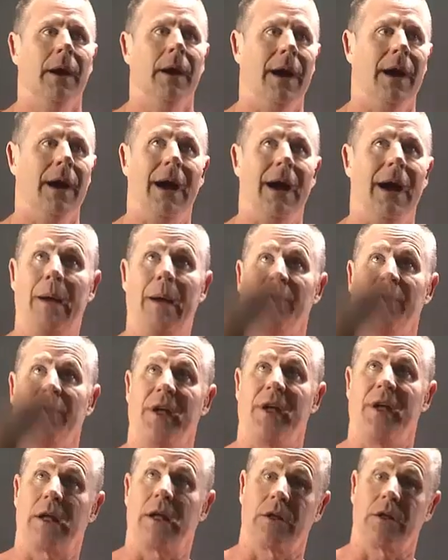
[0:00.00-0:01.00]
I would
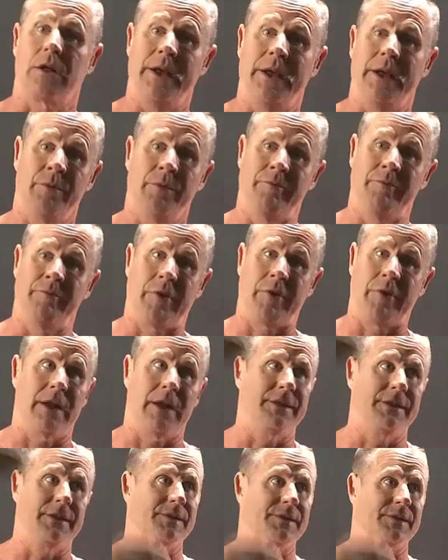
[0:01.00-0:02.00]
think a clean room,
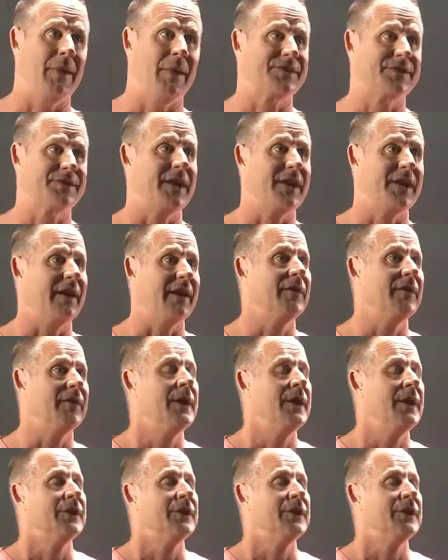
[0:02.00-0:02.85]
frankly, is a must-have.